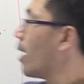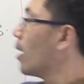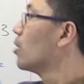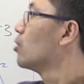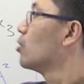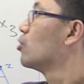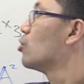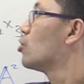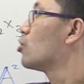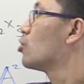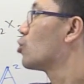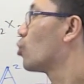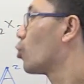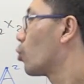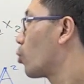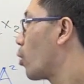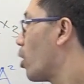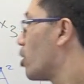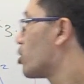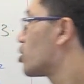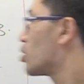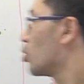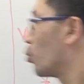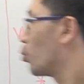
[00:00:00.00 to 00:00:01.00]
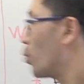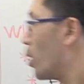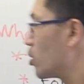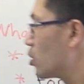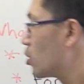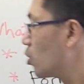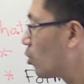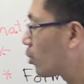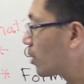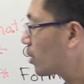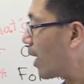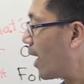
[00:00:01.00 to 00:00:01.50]
usual quotient, where
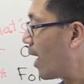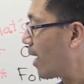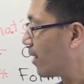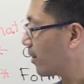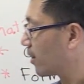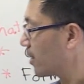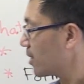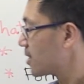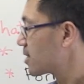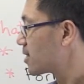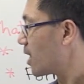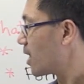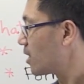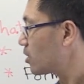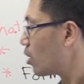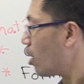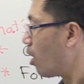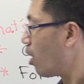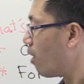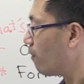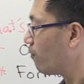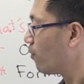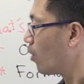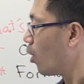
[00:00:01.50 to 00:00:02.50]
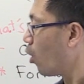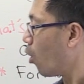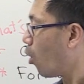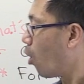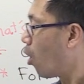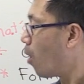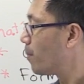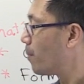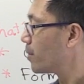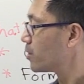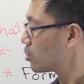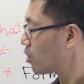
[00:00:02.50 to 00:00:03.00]
you look at the set of
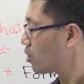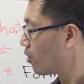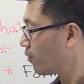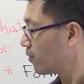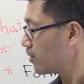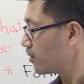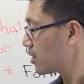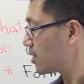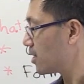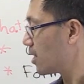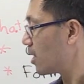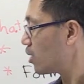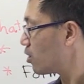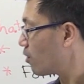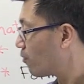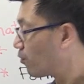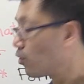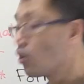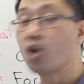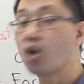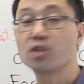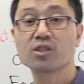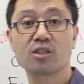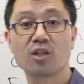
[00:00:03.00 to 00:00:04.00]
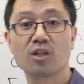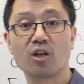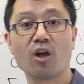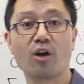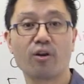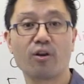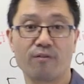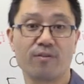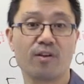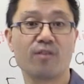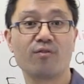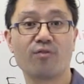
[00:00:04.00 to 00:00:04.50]
orbits, you see you've lost a
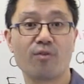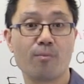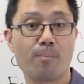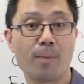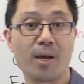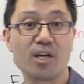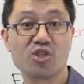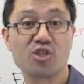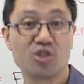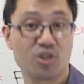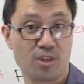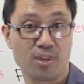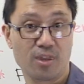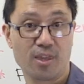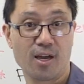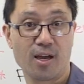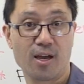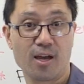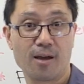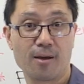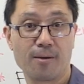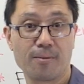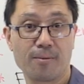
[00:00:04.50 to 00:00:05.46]
lot of information there.